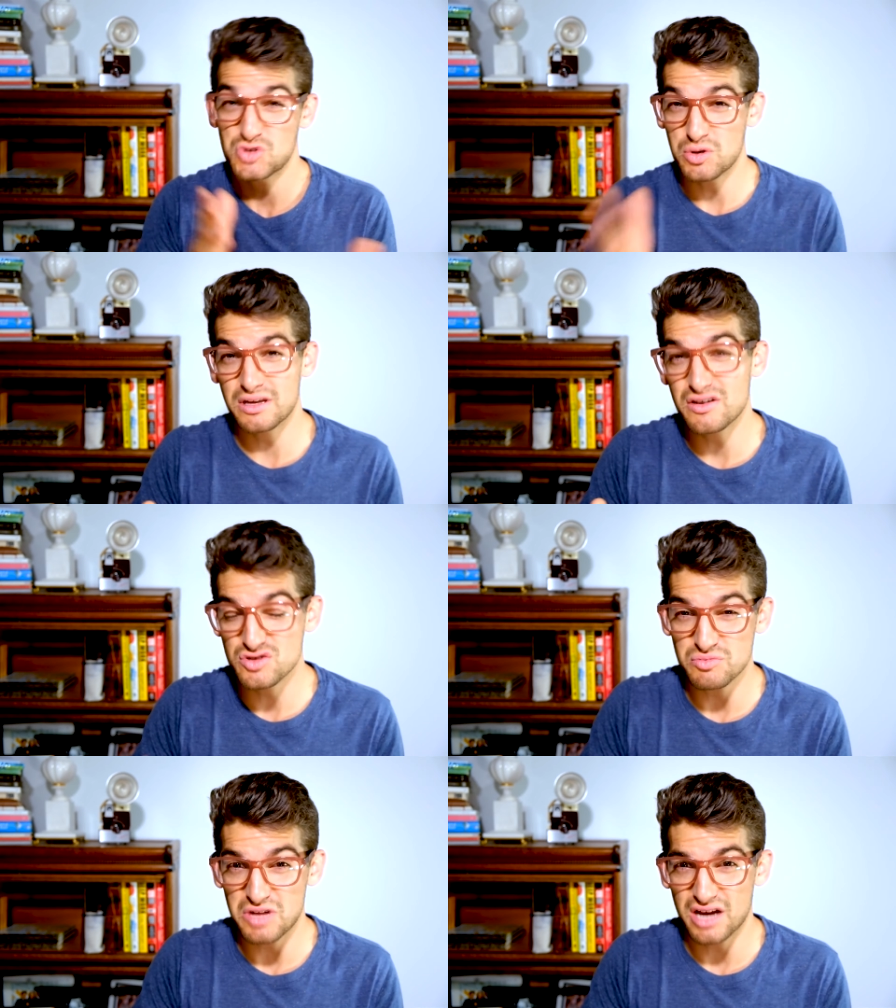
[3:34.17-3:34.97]
So that gives
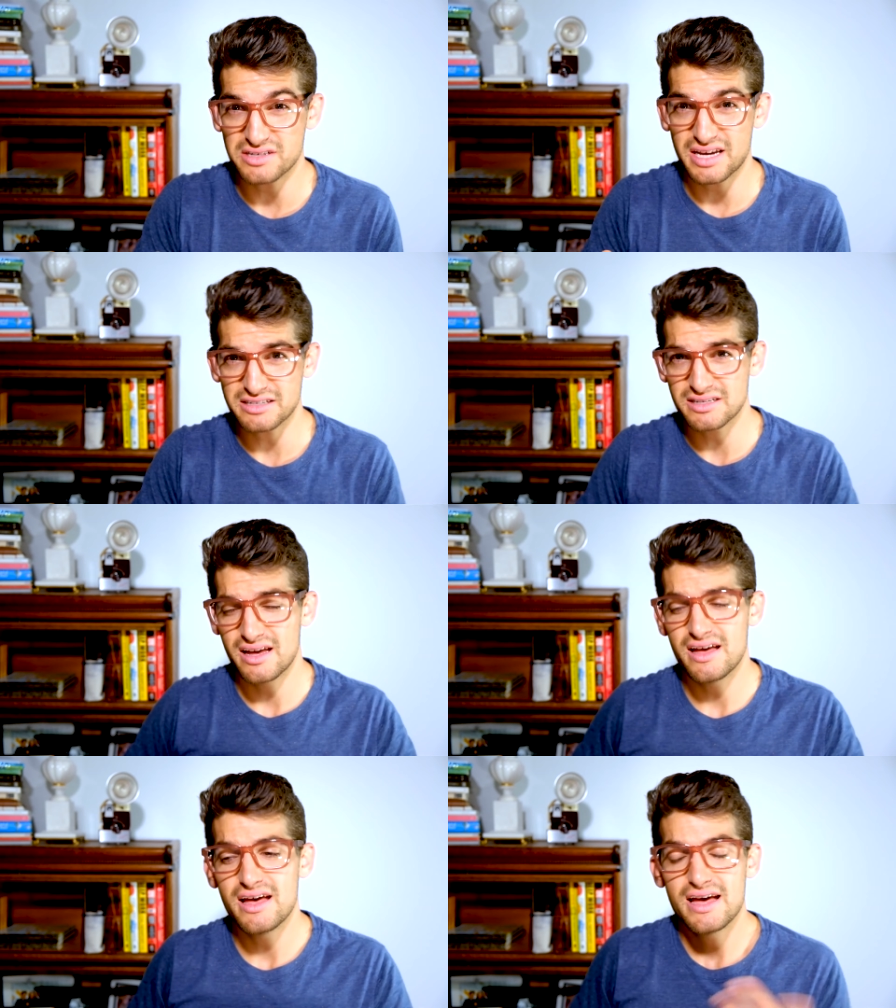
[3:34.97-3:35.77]
you some context.
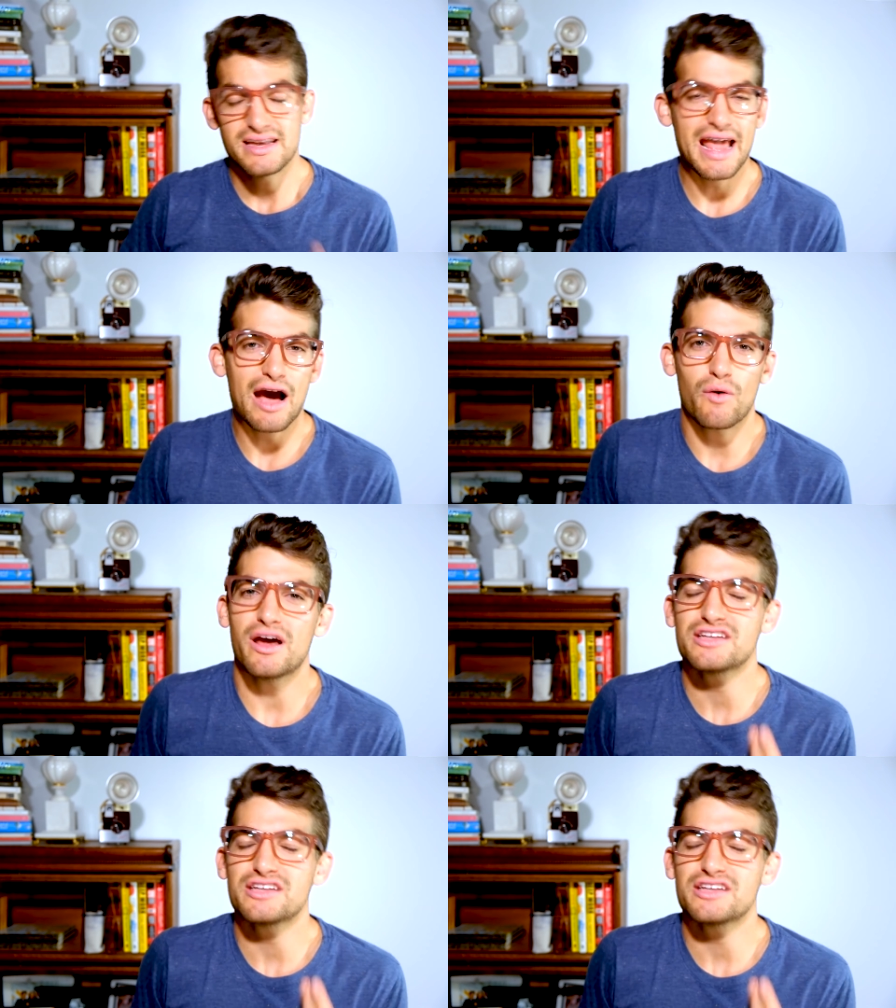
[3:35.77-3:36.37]
Now,